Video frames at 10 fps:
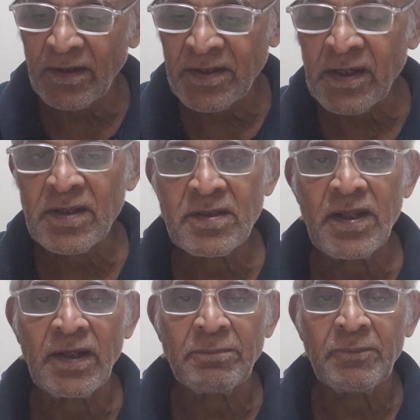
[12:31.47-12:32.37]
thing is
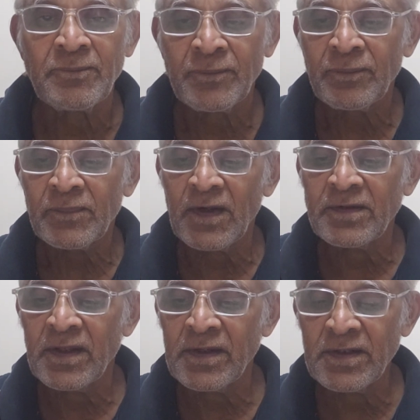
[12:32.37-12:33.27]
there.
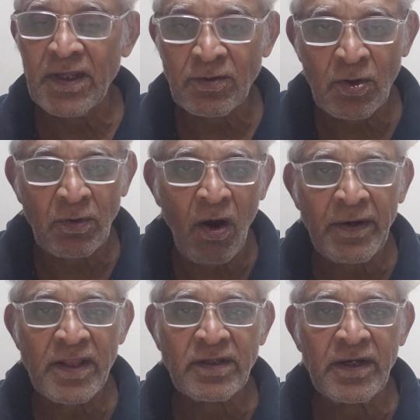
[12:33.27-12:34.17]
That thing is there. So
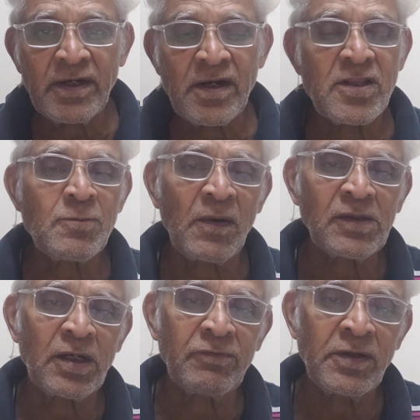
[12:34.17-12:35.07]
God has created this
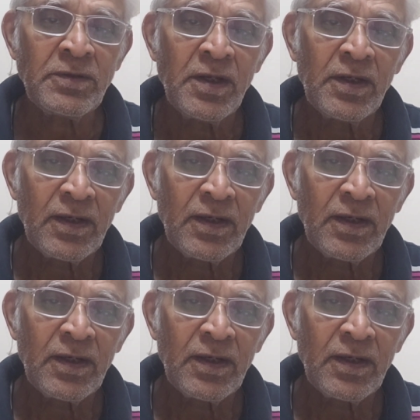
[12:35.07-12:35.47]
particular one.